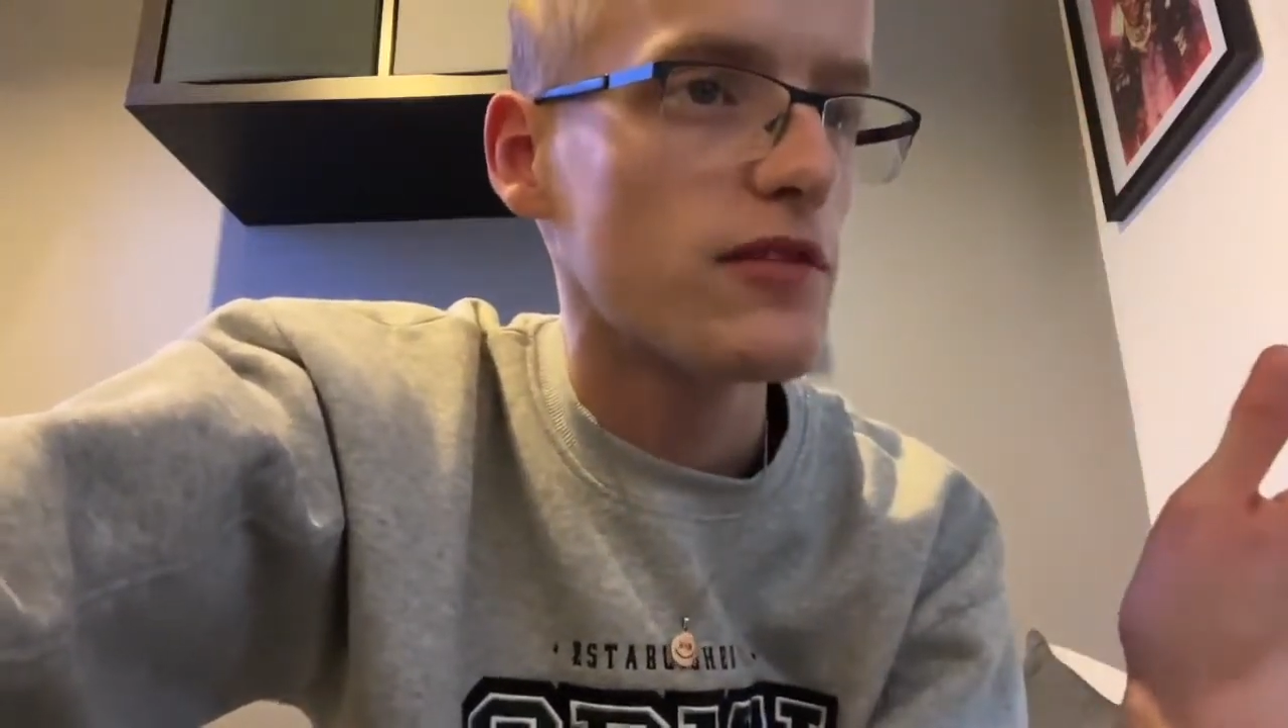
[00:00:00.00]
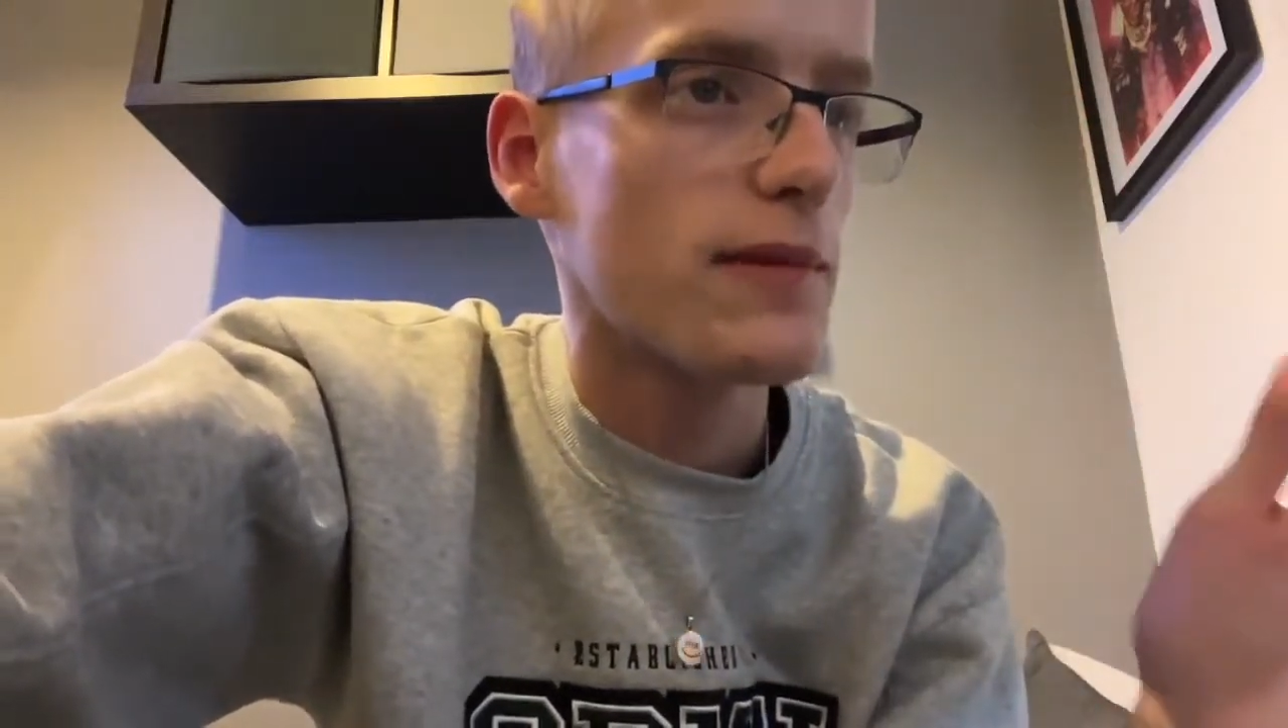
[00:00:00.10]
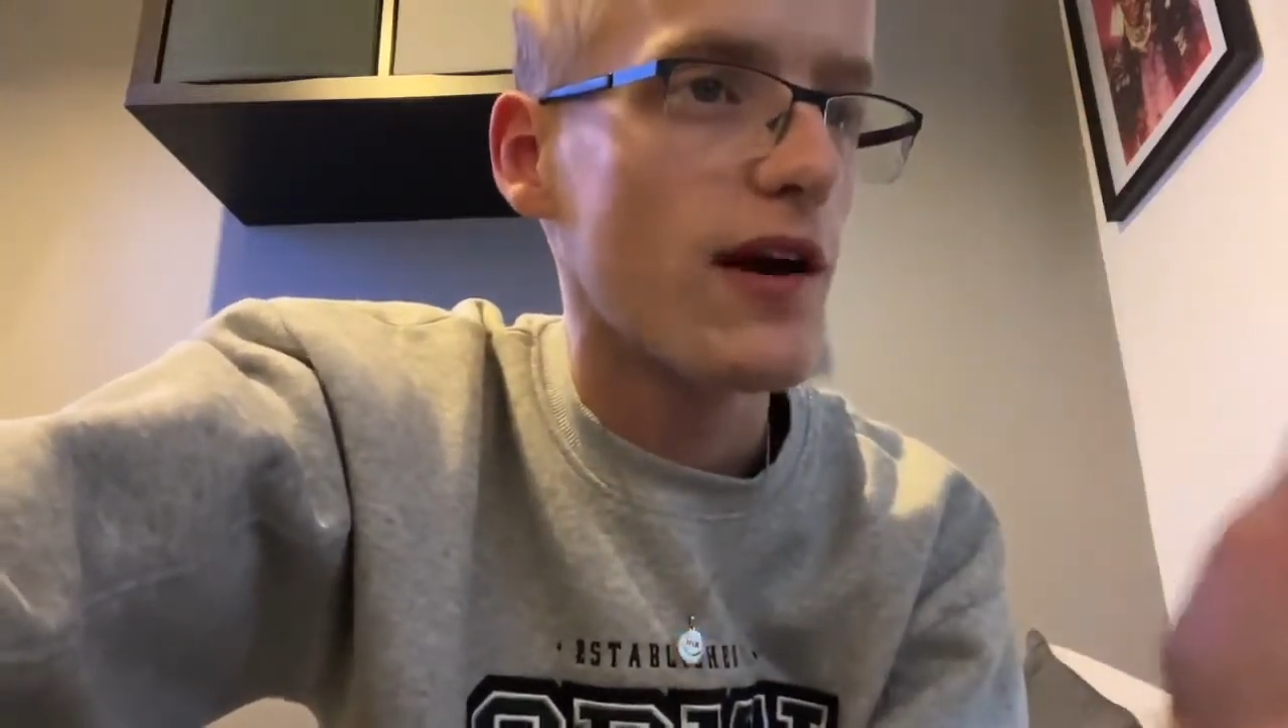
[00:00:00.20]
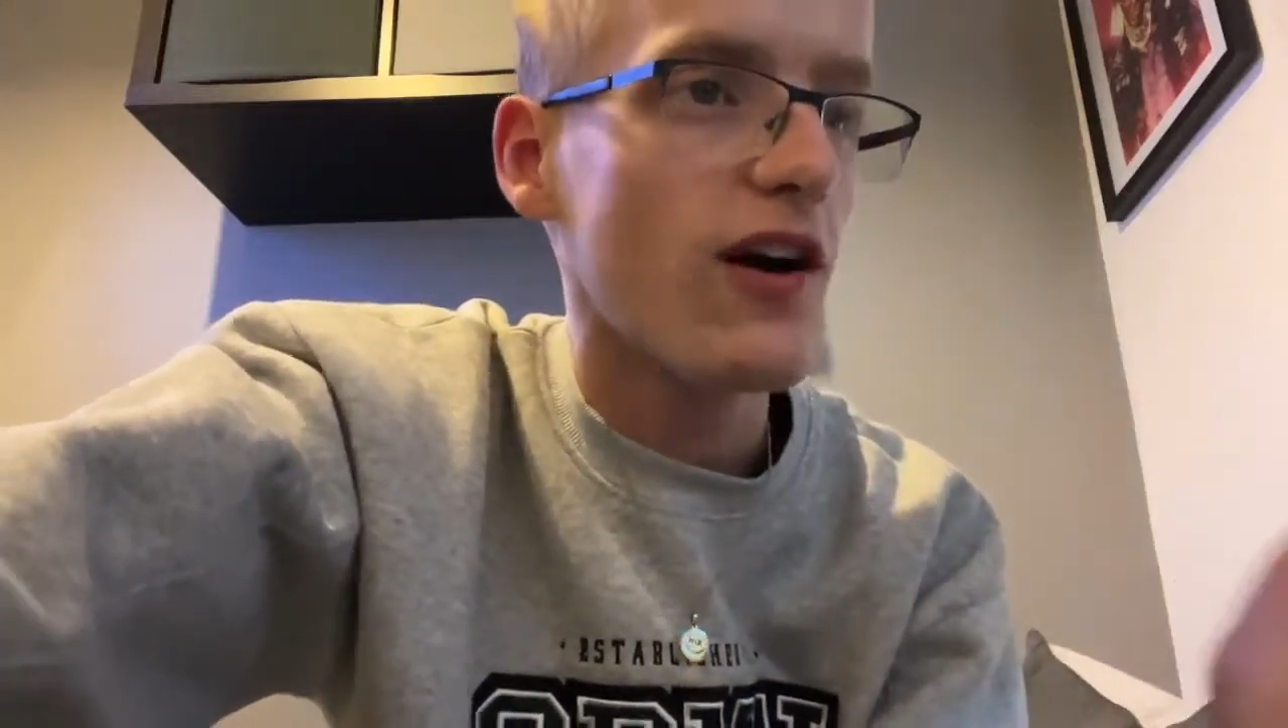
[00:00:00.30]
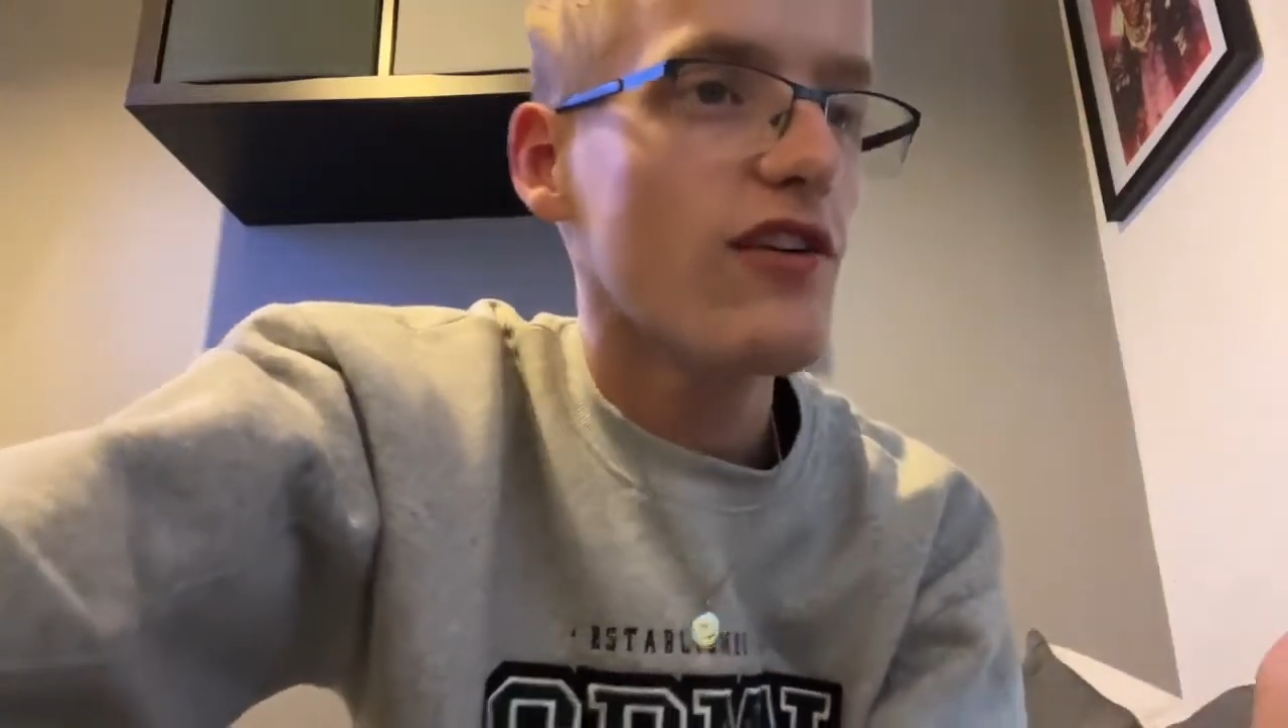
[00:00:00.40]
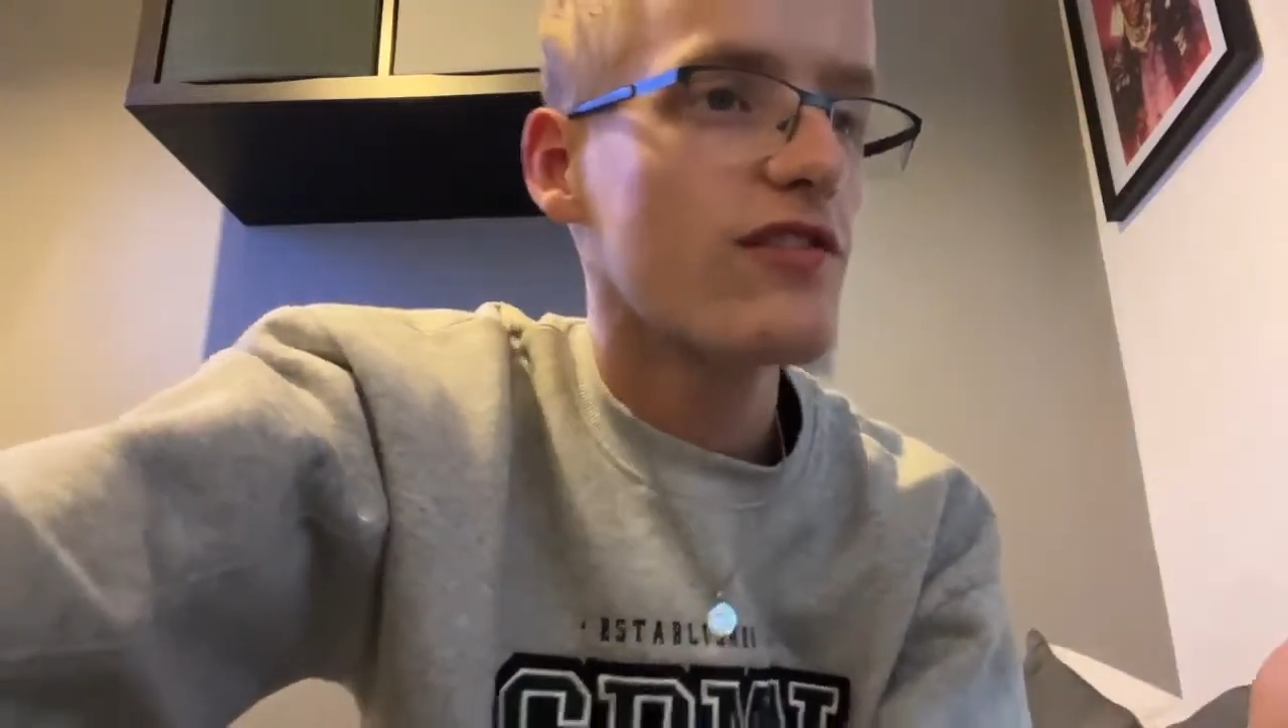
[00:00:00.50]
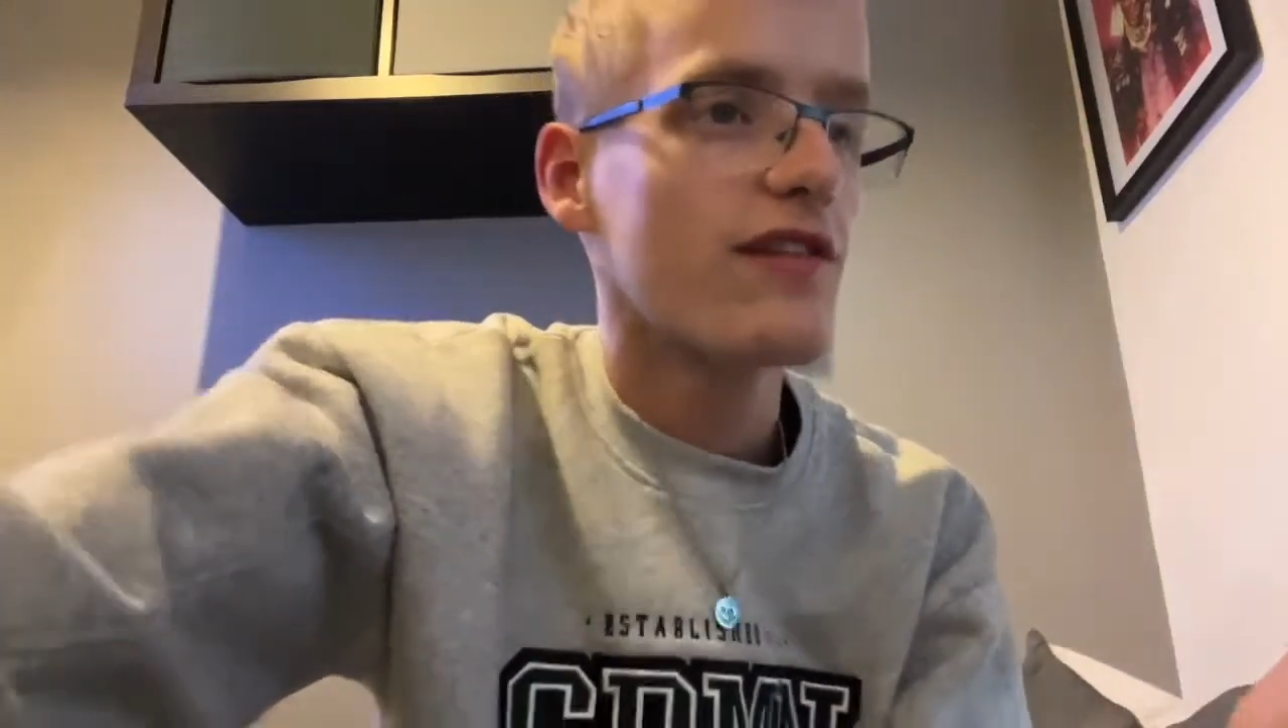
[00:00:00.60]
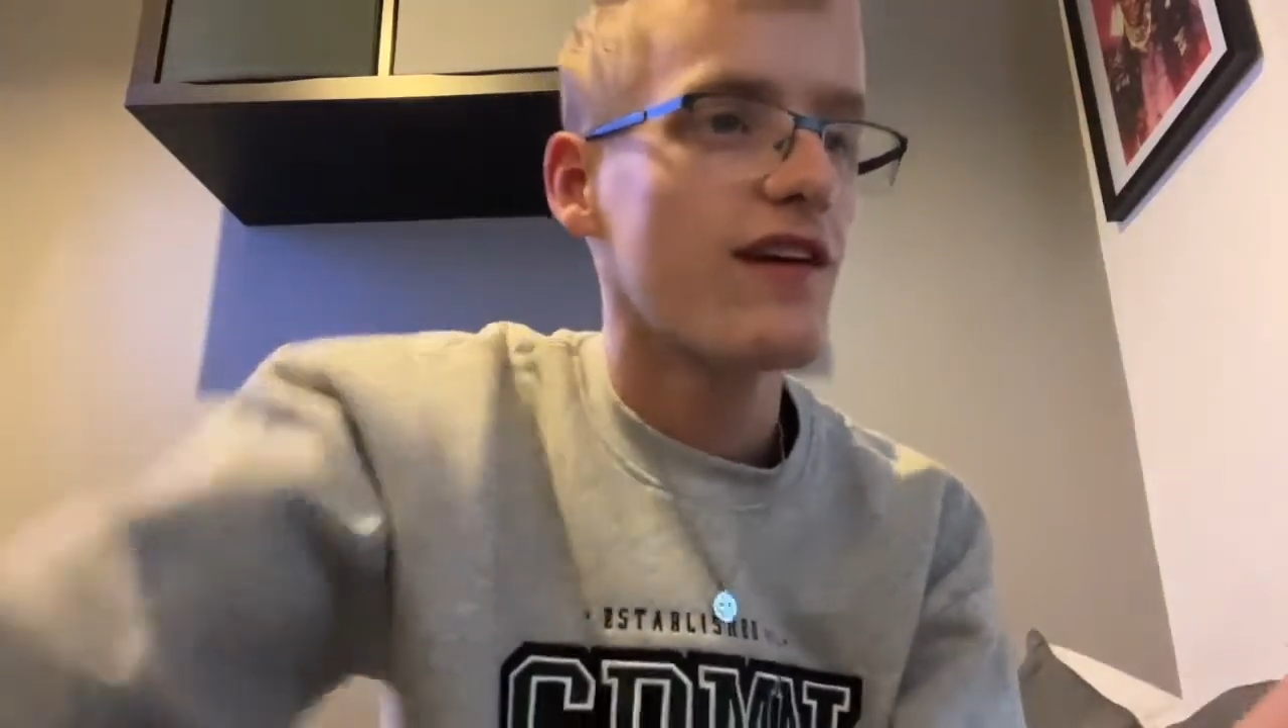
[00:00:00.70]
a bit off.